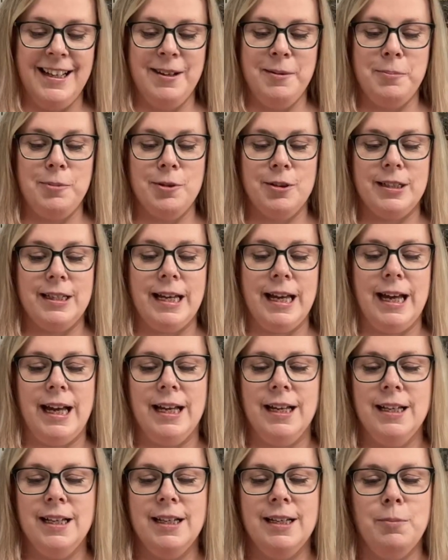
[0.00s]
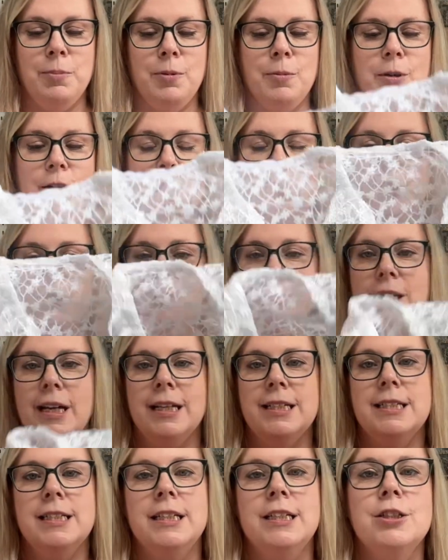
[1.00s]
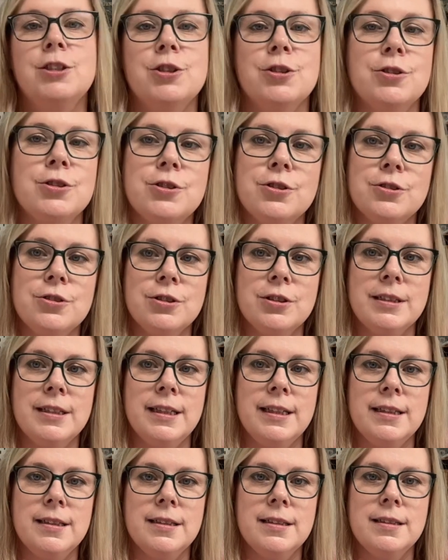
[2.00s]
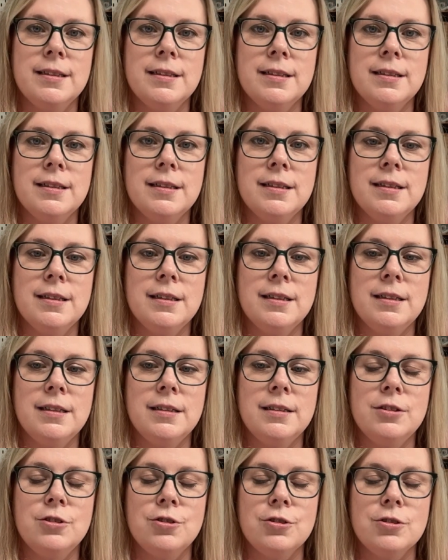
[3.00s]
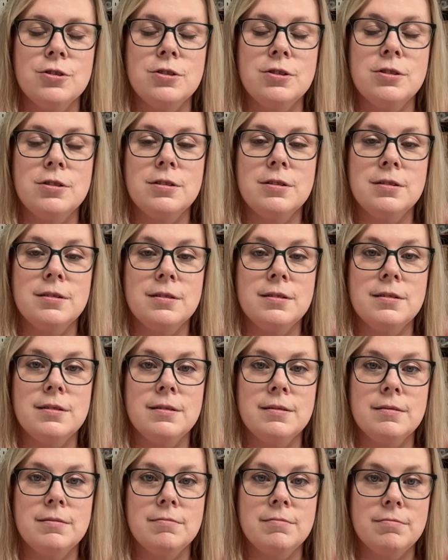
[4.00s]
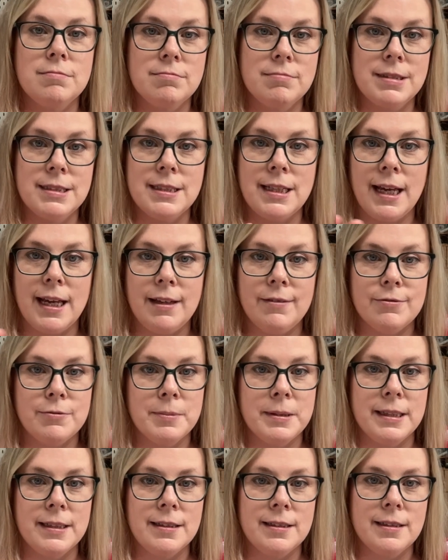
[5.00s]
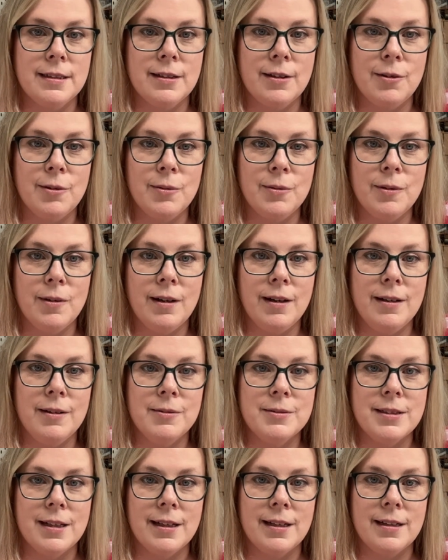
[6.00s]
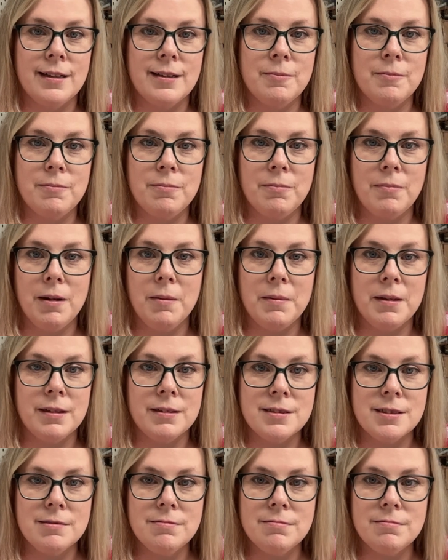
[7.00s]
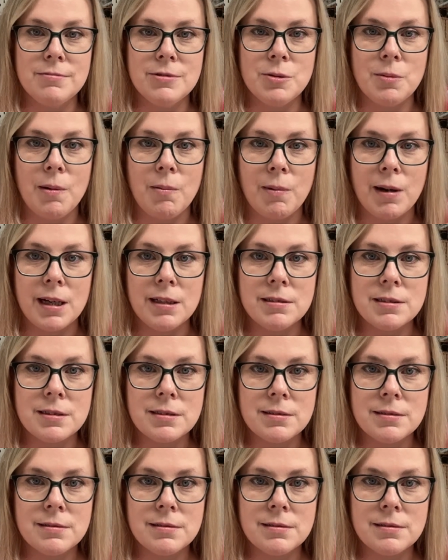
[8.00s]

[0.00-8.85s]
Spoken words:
But yeah, doing that t-shirt underneath just saved me. You know, I was like, what am I going to do? She won't wear it.